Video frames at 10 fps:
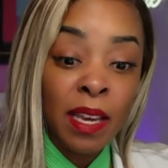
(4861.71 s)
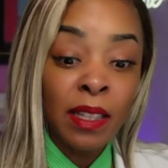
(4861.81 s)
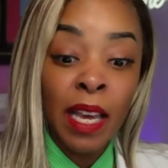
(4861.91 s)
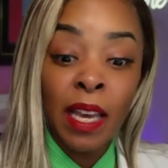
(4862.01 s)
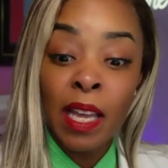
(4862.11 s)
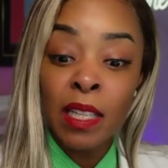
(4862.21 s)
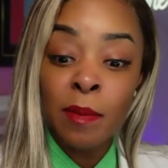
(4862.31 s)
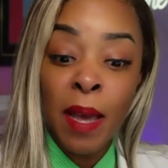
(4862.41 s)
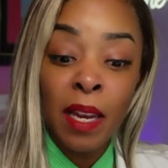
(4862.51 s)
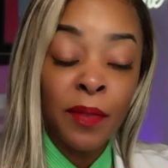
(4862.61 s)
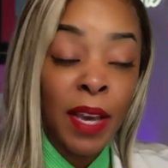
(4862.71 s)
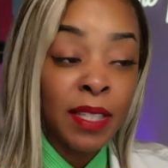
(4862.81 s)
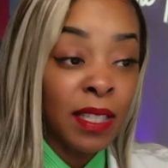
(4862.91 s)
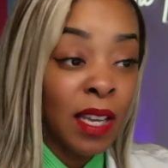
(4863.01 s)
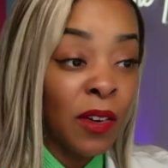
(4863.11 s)
Diana smiley
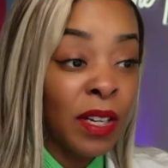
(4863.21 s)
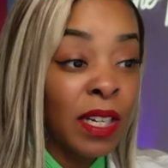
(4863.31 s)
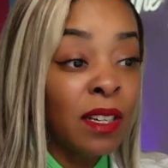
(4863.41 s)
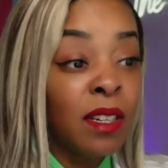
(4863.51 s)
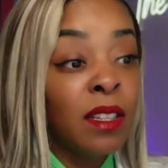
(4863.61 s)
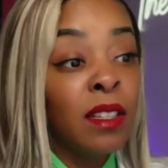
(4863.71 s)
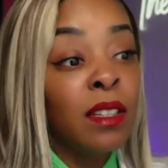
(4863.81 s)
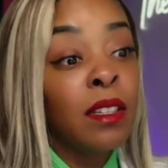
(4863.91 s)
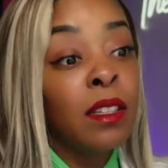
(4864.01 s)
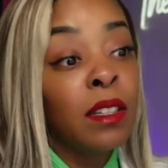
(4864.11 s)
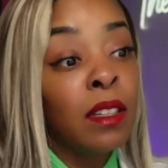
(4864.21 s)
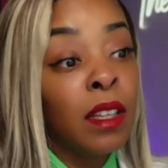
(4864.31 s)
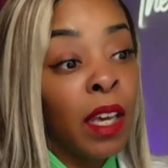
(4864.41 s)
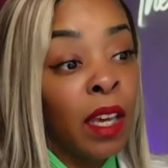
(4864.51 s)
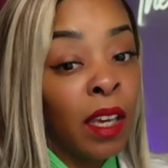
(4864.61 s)
faces on it.
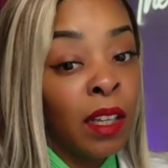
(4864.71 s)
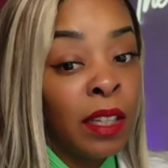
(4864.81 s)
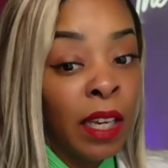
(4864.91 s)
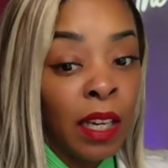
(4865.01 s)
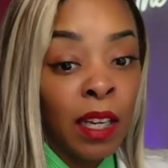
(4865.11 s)
And he did it,